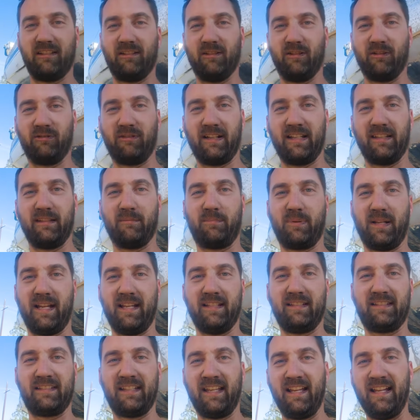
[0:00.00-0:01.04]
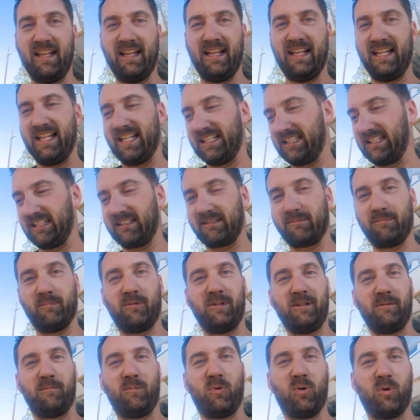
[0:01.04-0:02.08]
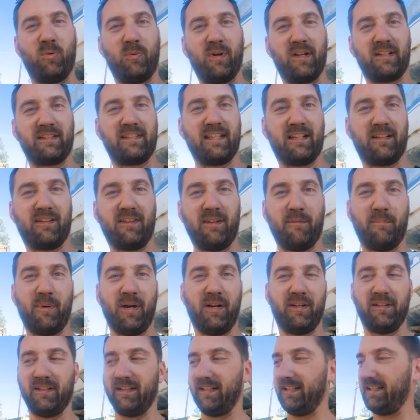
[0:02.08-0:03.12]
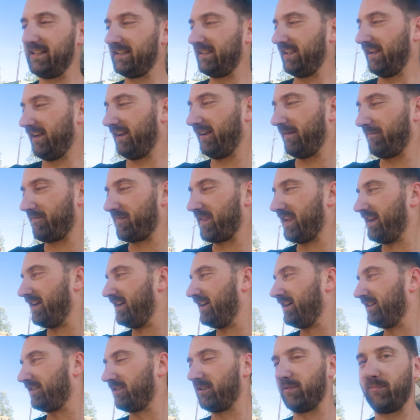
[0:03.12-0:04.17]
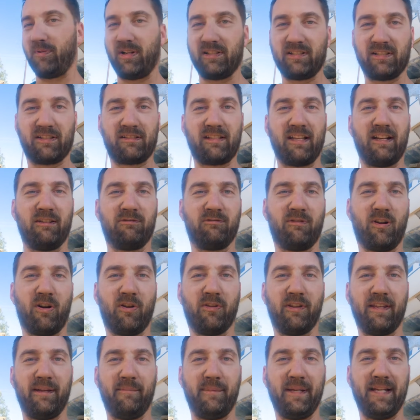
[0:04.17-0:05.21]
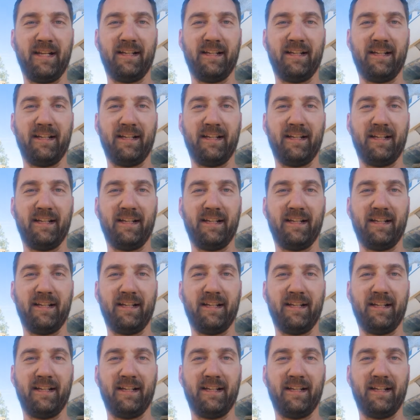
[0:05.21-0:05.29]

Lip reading: to do around the place. It gets more work done on the boat, so I might just roll them